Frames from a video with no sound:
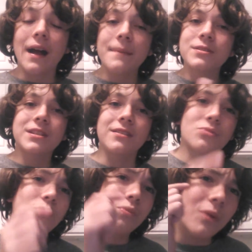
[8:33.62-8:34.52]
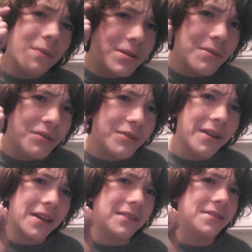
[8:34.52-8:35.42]
I'm just curious, what was going through
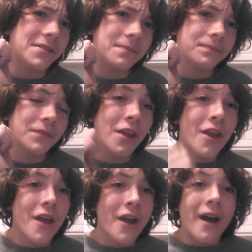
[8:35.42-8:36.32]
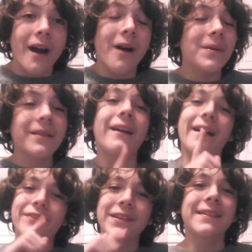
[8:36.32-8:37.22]
your heads? Oh, no,
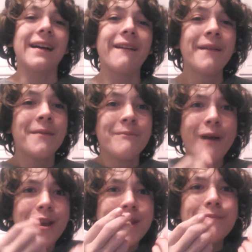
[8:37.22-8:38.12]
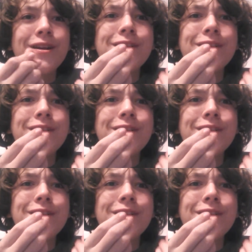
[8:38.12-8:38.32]
I figured it out. Money.